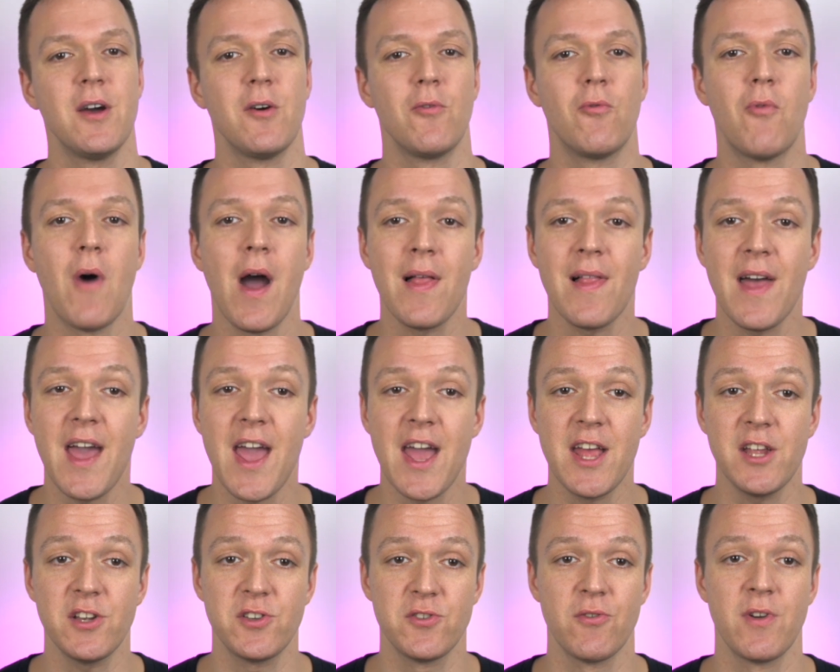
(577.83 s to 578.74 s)
while
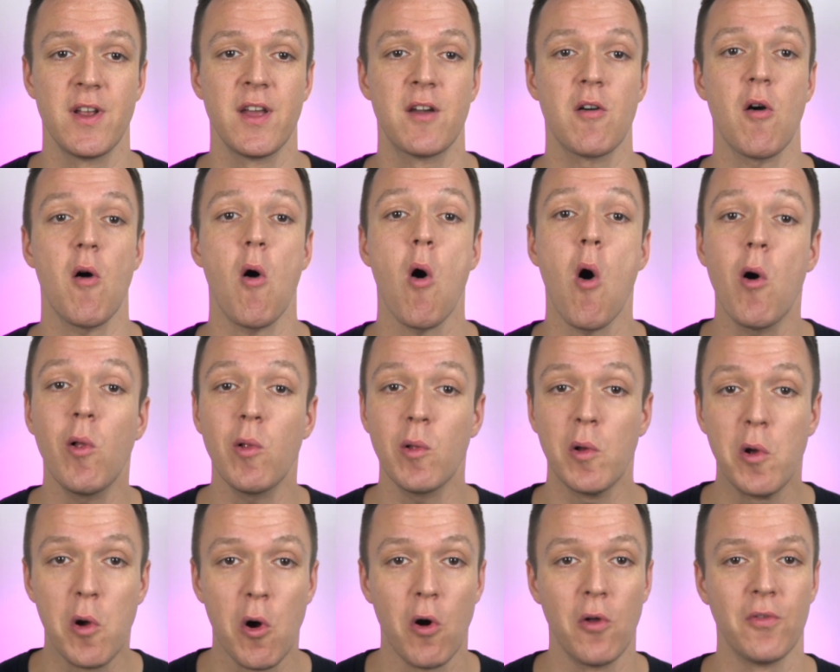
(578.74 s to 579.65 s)
ensuring all
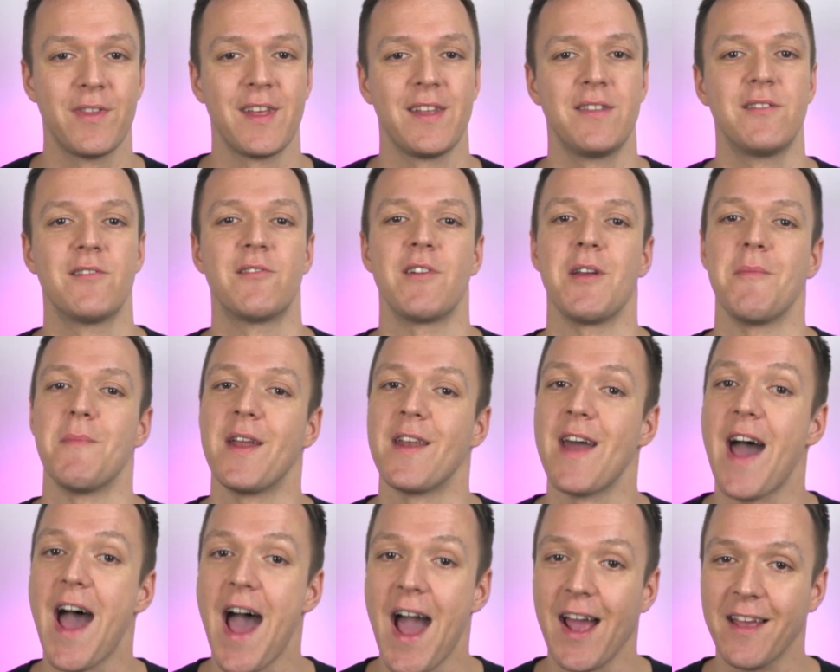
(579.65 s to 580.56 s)
content
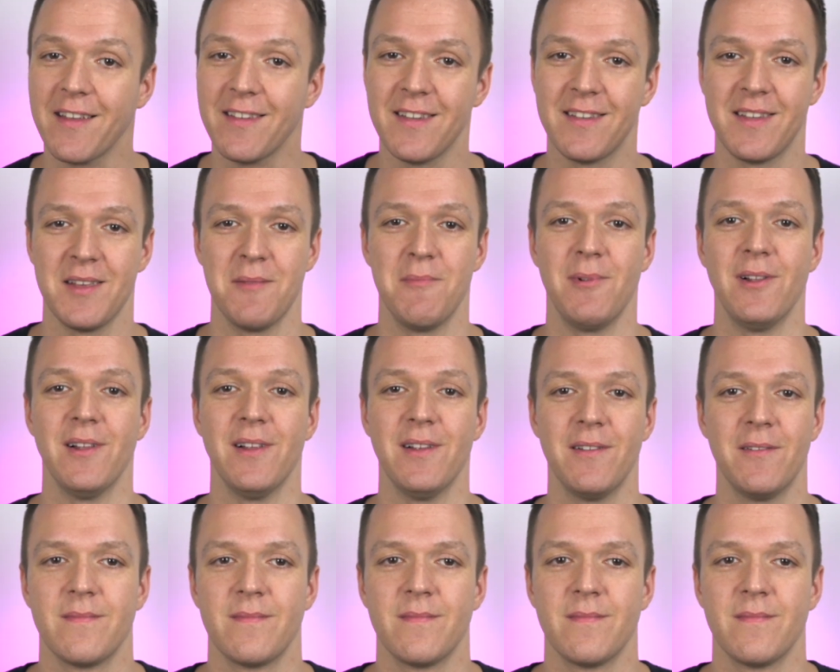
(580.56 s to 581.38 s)
remains accessible.